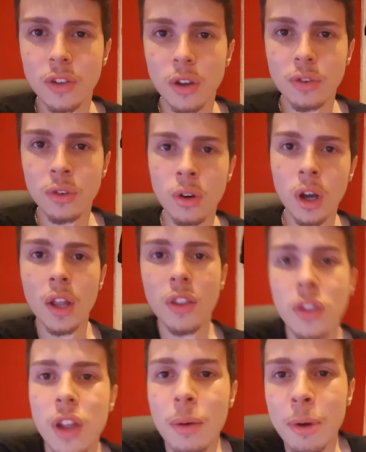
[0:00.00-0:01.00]
social.
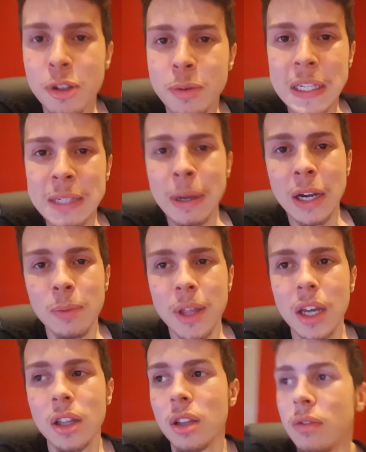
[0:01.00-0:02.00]
Dumbest pizza back up
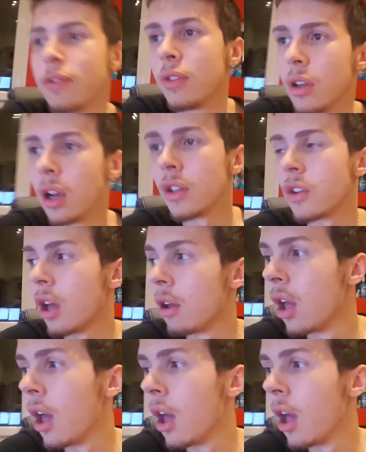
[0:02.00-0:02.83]
there. That's what you like to know.